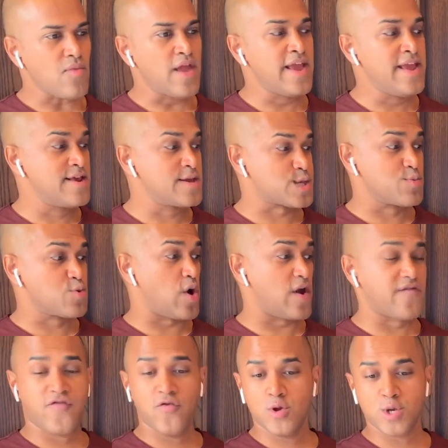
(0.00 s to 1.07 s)
Eating some
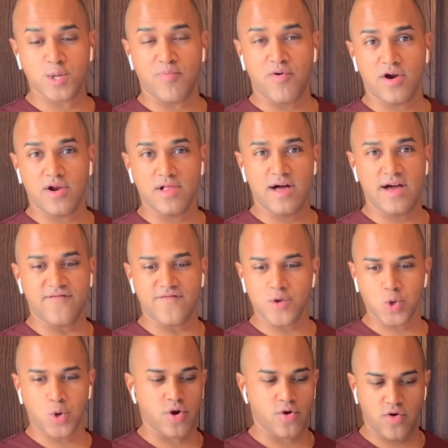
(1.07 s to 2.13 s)
great food is a part of life.
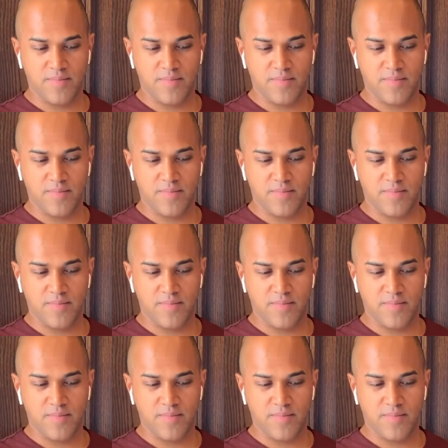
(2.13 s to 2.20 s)
Enjoying the